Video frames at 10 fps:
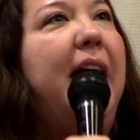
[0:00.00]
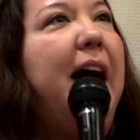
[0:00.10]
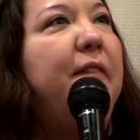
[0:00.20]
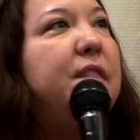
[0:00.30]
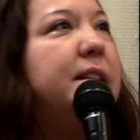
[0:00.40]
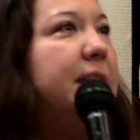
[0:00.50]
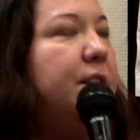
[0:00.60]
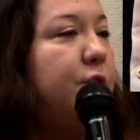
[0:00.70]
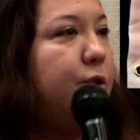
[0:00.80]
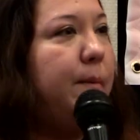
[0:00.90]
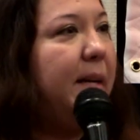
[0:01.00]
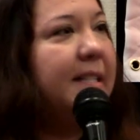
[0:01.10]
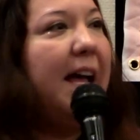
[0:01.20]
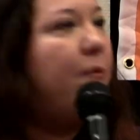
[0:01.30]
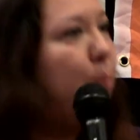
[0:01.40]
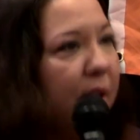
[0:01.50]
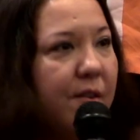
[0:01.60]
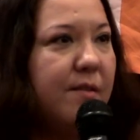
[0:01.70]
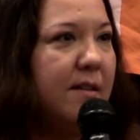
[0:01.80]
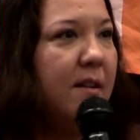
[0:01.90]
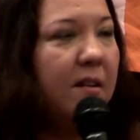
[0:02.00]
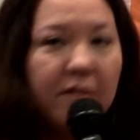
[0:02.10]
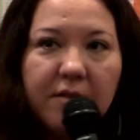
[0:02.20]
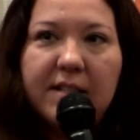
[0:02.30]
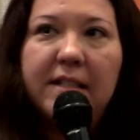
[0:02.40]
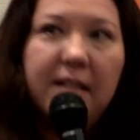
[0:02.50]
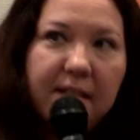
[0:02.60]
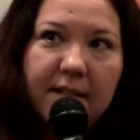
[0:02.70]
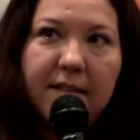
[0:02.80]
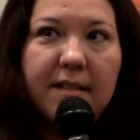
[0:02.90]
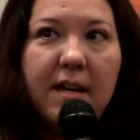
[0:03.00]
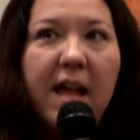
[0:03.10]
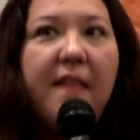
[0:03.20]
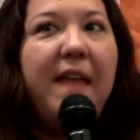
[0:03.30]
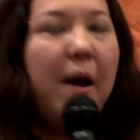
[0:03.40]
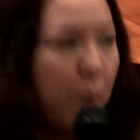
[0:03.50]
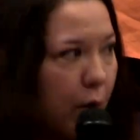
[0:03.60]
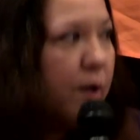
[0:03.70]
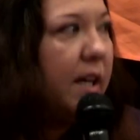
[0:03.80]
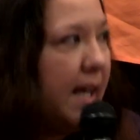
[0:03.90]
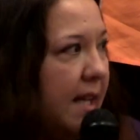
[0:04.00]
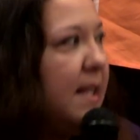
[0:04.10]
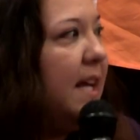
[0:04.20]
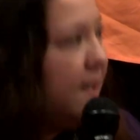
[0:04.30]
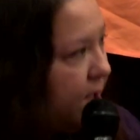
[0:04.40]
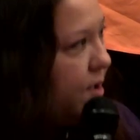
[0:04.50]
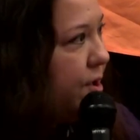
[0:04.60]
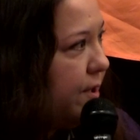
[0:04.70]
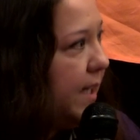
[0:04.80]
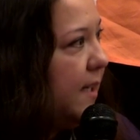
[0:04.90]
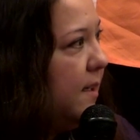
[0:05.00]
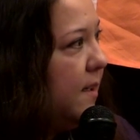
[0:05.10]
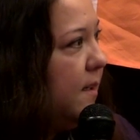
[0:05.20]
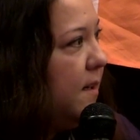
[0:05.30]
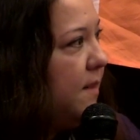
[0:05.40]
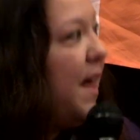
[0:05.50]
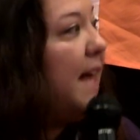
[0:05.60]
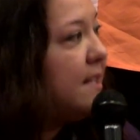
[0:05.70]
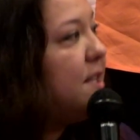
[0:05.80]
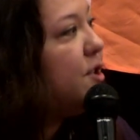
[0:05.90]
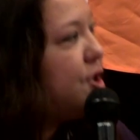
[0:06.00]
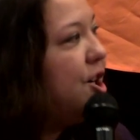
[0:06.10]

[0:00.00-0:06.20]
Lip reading: have this industry? Because I have brothers and uncles and cousins that work in the industry. That's their